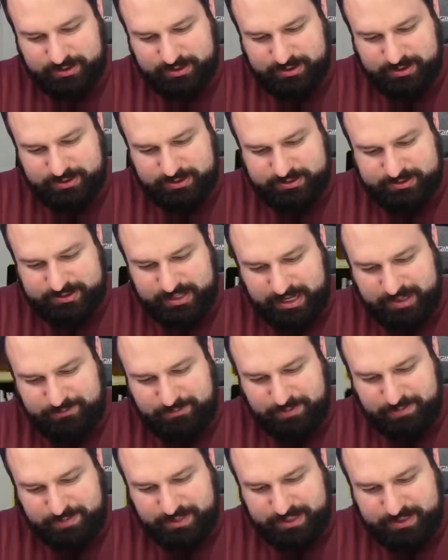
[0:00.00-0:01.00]

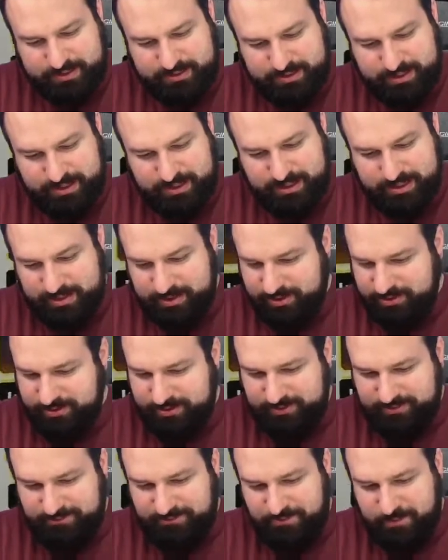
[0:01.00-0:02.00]
Zanbamon, another
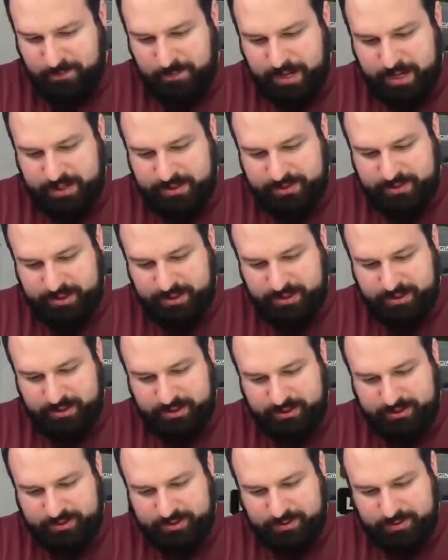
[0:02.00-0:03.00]
Infamon,
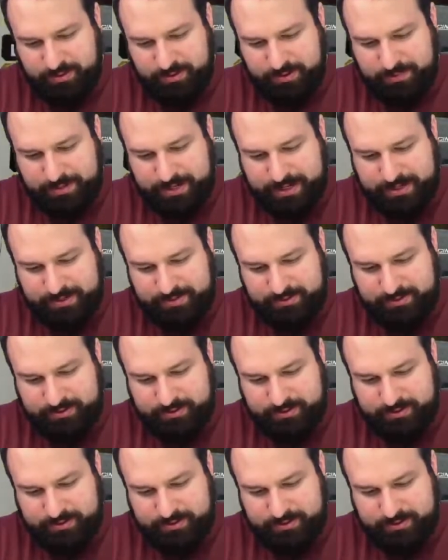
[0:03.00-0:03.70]
Koromon.